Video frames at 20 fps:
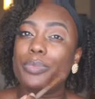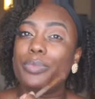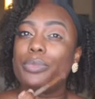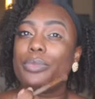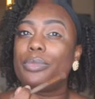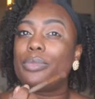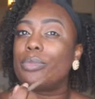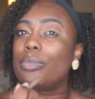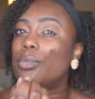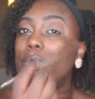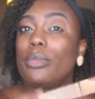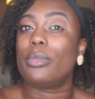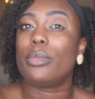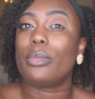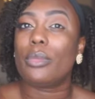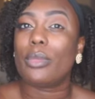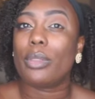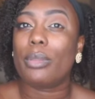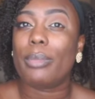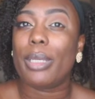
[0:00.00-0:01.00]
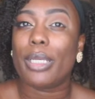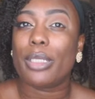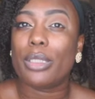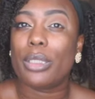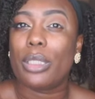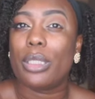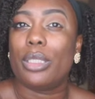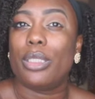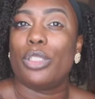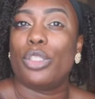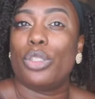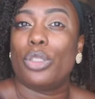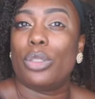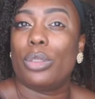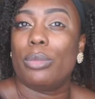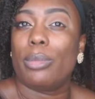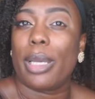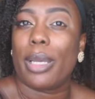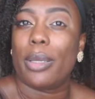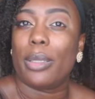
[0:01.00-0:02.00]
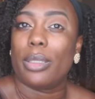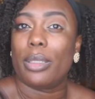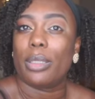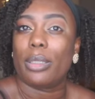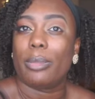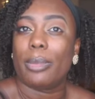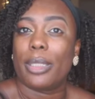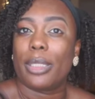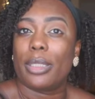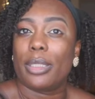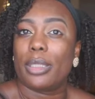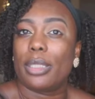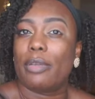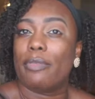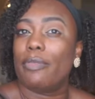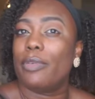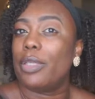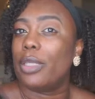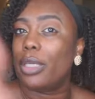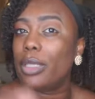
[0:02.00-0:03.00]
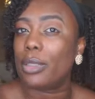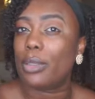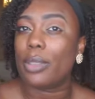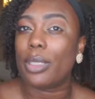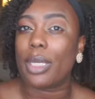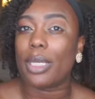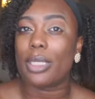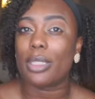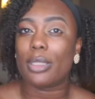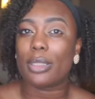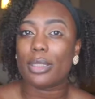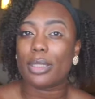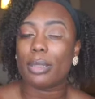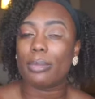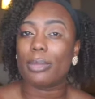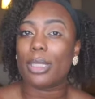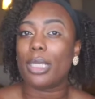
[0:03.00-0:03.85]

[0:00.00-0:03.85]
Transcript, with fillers: I'm actually gonna zoom out a little bit because I feel like you guys, I'm